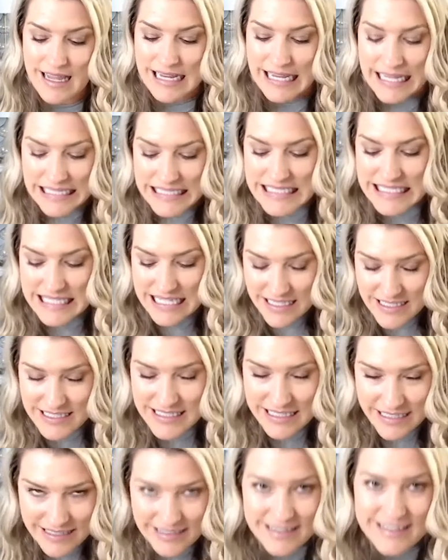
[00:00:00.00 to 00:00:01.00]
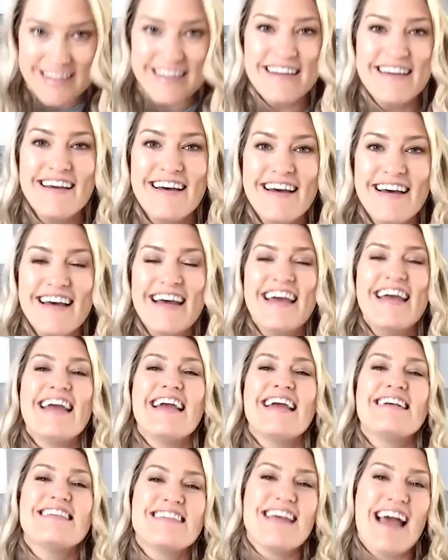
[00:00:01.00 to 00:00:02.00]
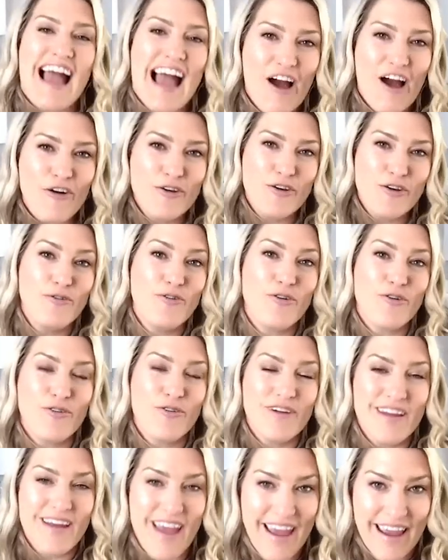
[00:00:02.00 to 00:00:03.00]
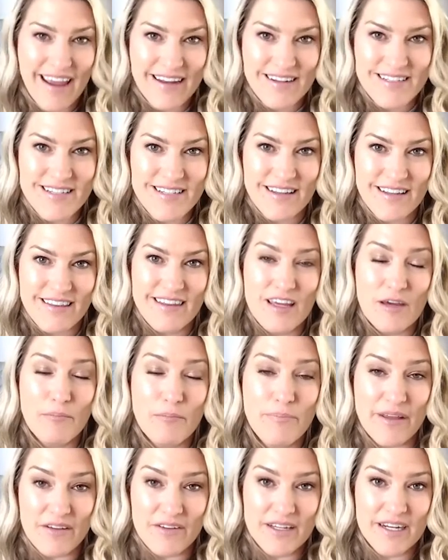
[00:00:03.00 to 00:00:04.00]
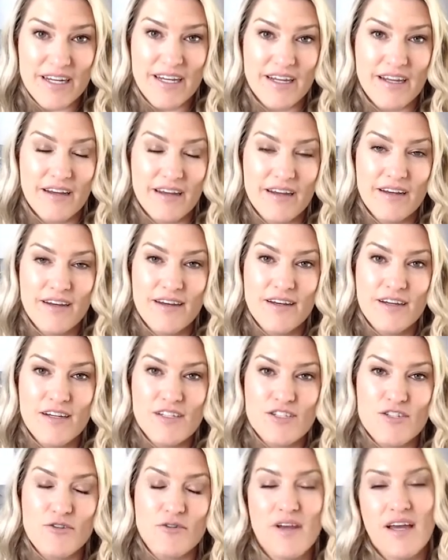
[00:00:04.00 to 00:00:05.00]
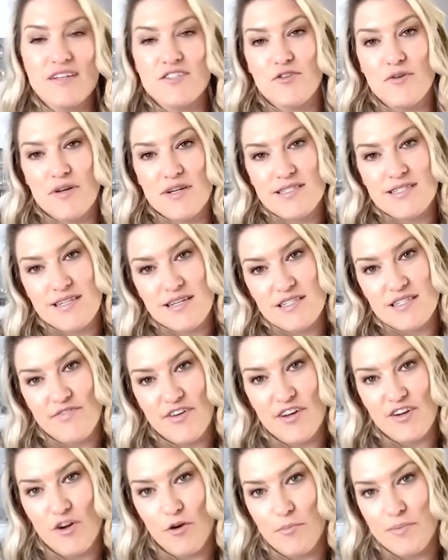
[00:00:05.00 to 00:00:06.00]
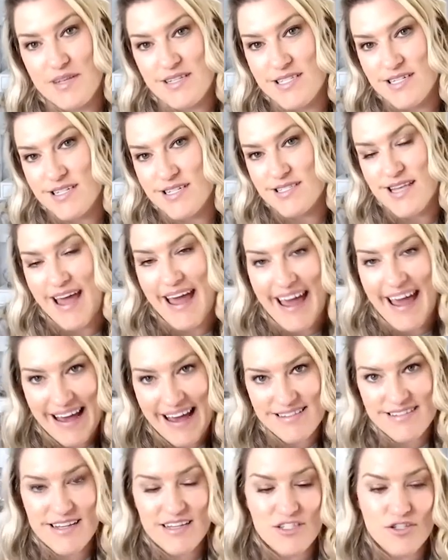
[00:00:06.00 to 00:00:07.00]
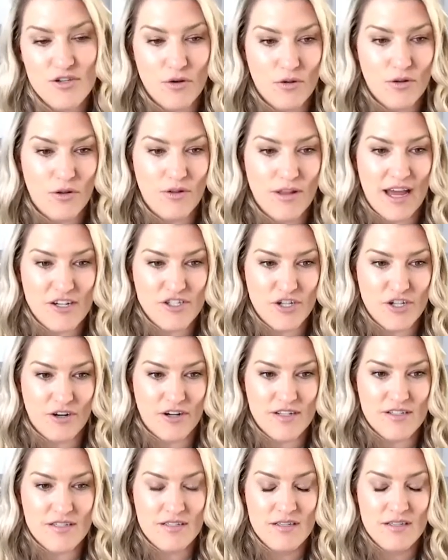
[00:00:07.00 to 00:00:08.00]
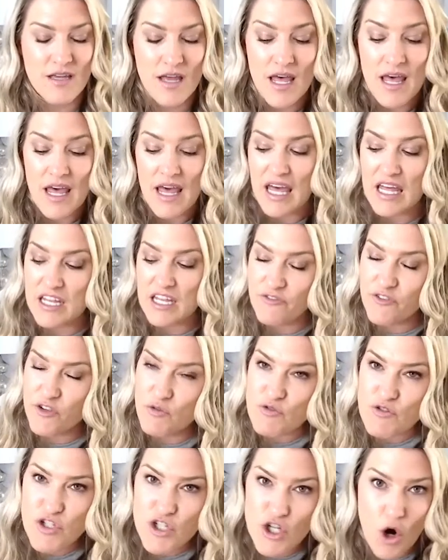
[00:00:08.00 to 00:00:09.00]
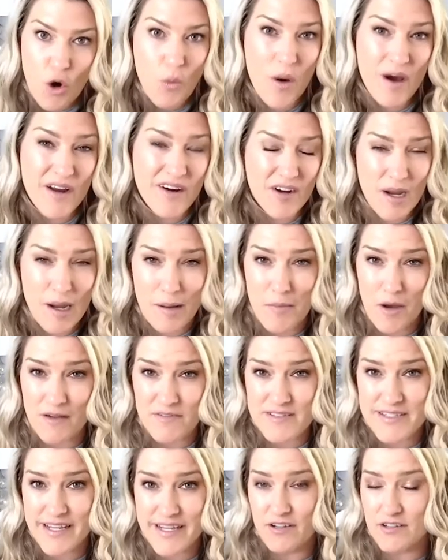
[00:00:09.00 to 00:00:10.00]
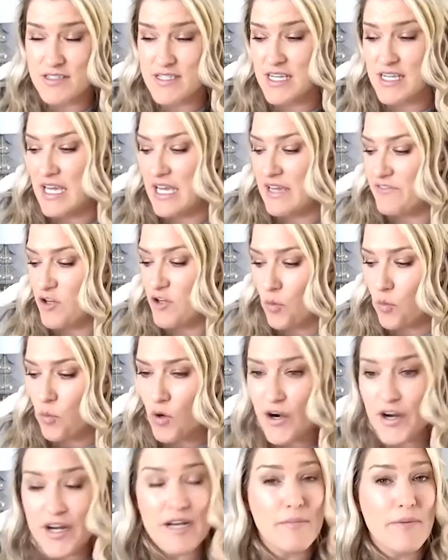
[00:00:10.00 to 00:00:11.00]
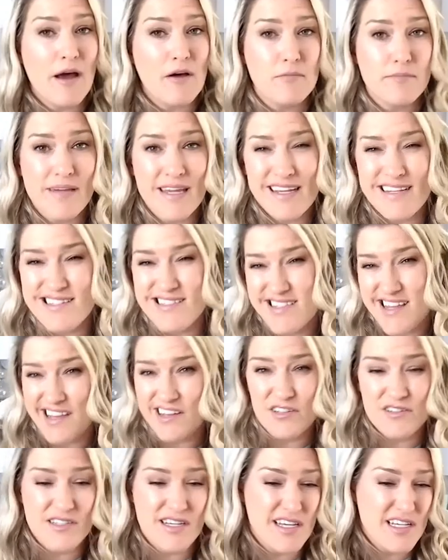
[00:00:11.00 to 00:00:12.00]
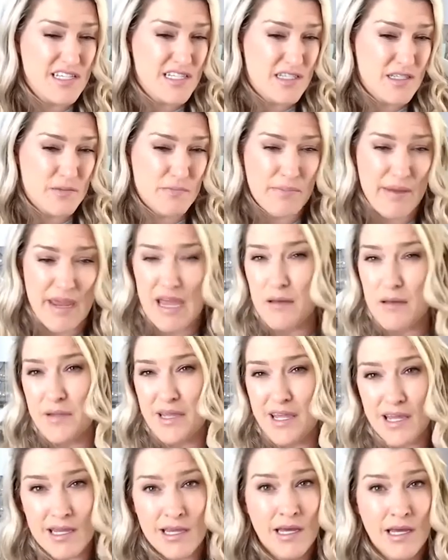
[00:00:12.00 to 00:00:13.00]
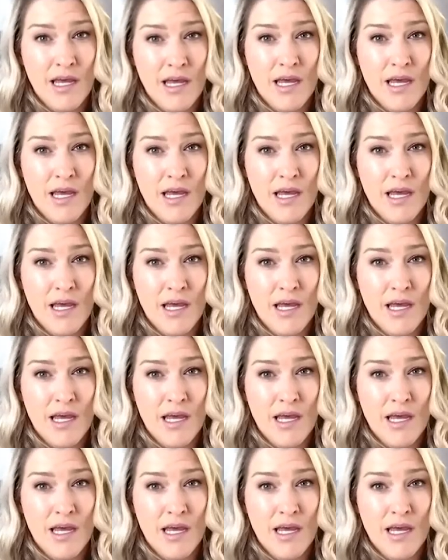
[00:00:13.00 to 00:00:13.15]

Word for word: consistently is how you create the ability to get to a six figure business as a solo lash artist. And if you don't want to come off salesy, if you're worried about being salesy, spammy,